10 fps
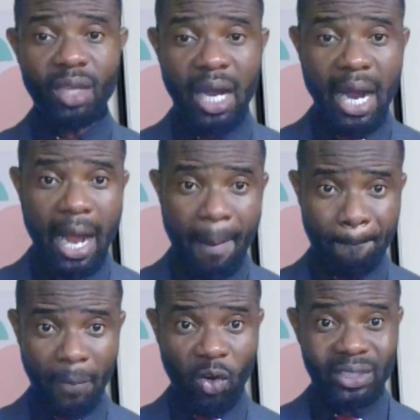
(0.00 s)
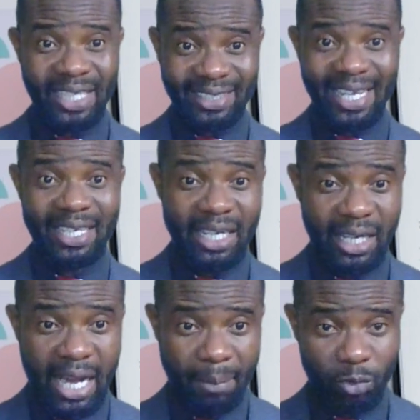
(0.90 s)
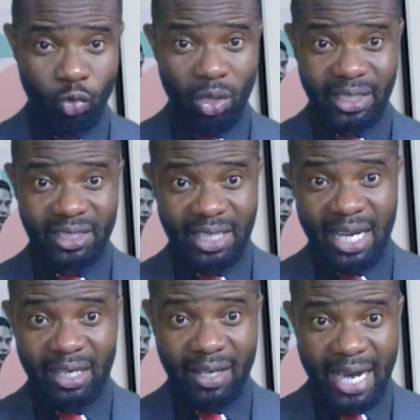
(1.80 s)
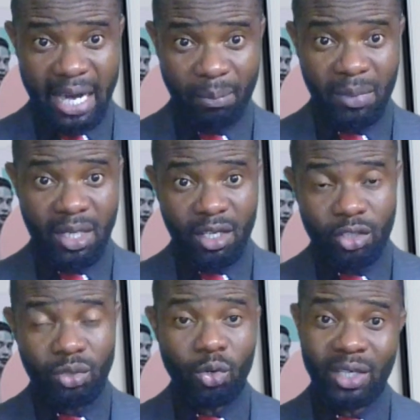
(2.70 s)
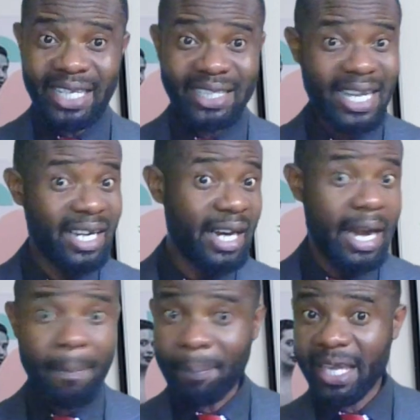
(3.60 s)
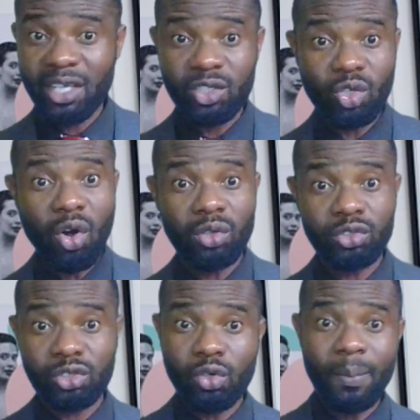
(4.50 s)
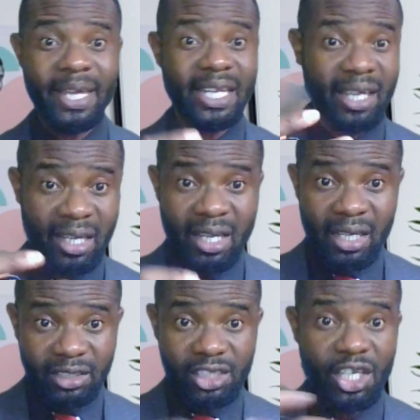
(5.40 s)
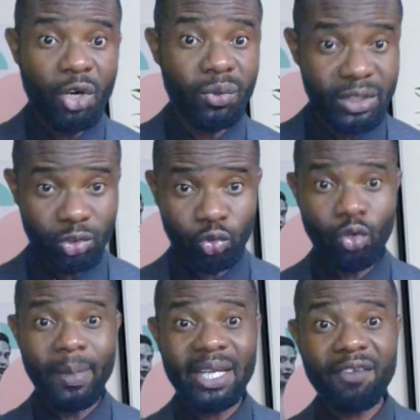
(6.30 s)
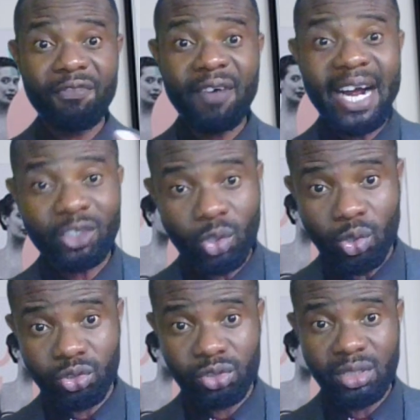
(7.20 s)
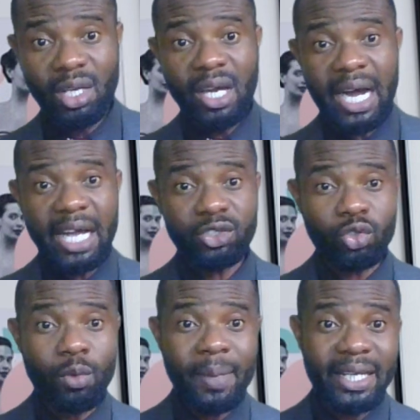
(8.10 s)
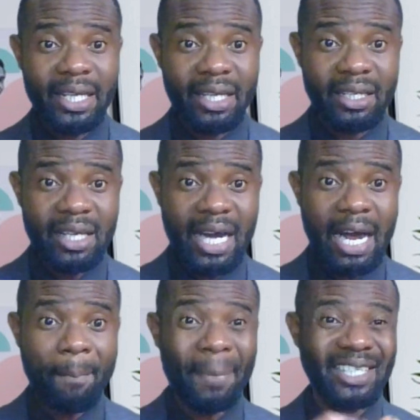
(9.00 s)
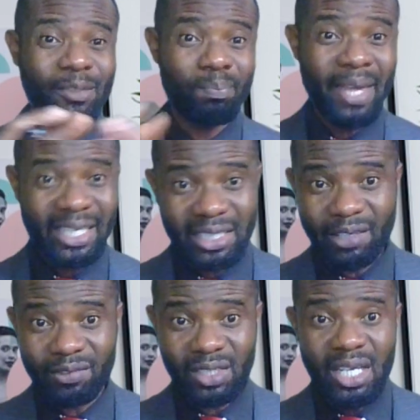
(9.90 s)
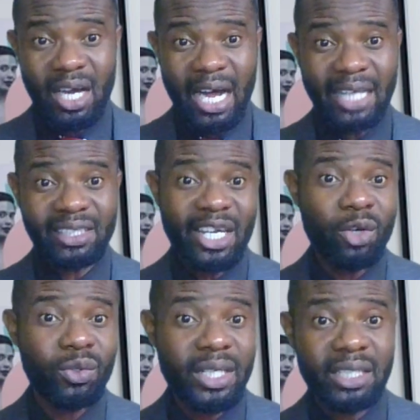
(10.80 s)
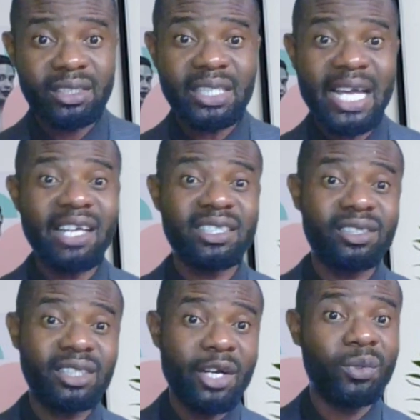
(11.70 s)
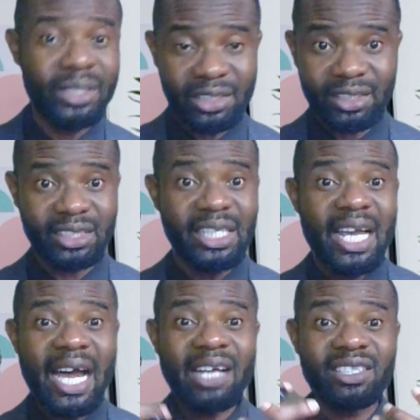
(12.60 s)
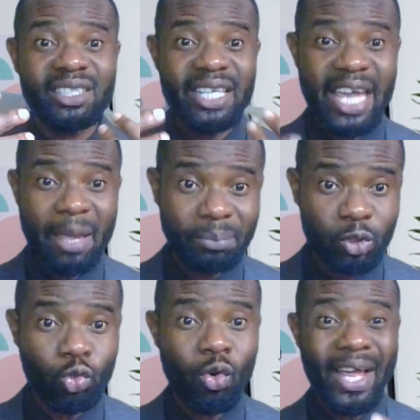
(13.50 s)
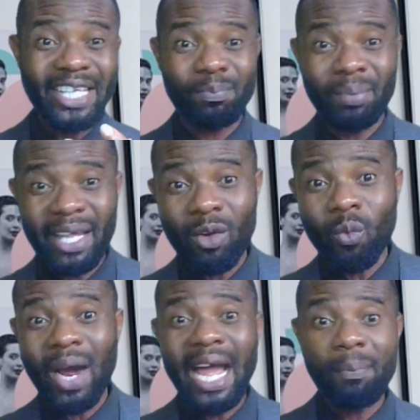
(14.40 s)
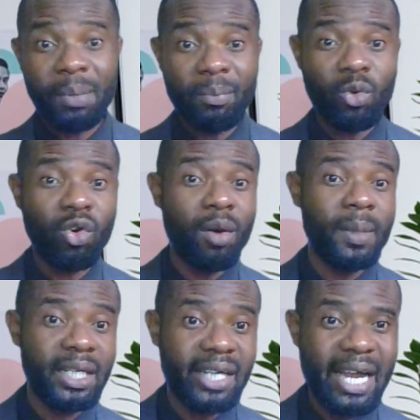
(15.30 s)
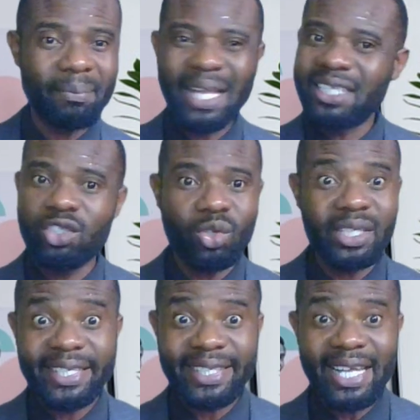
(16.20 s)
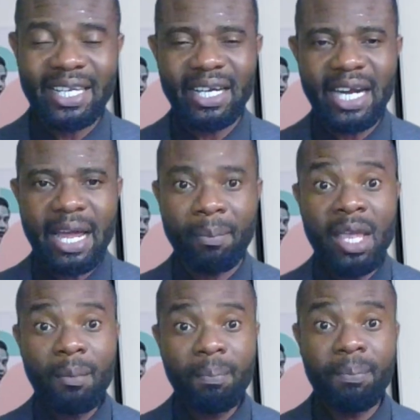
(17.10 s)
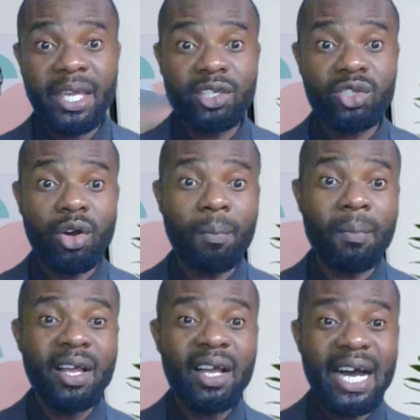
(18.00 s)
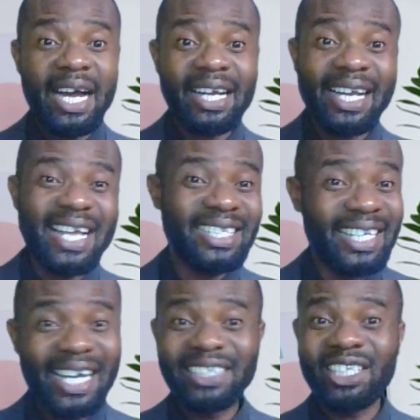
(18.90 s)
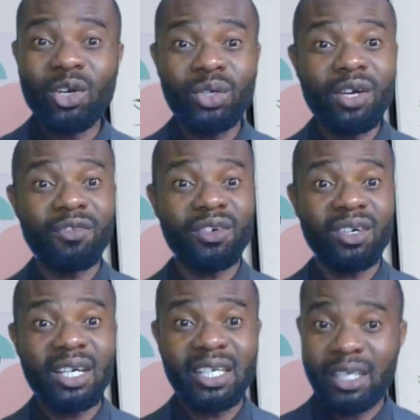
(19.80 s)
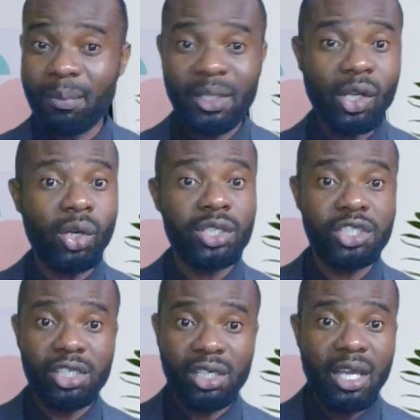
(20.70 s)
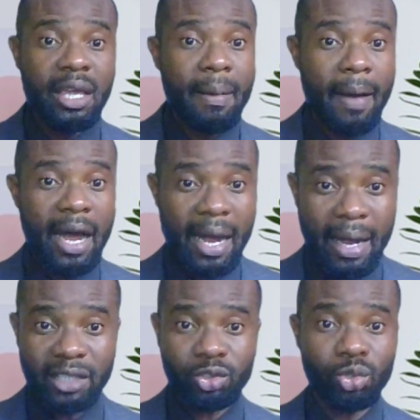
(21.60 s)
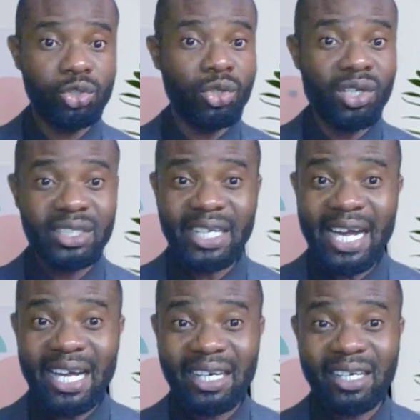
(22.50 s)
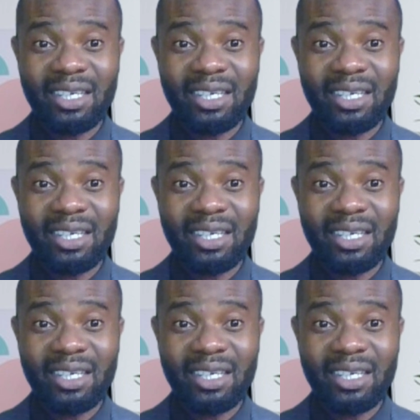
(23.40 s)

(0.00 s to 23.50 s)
understanding crime. To understand crime, you understand crime based on so many theories, so many factors, so many perspectives. Theories as theorists has helped to explain why people commit crime. That is understanding crime based on classical theory of criminology, sociological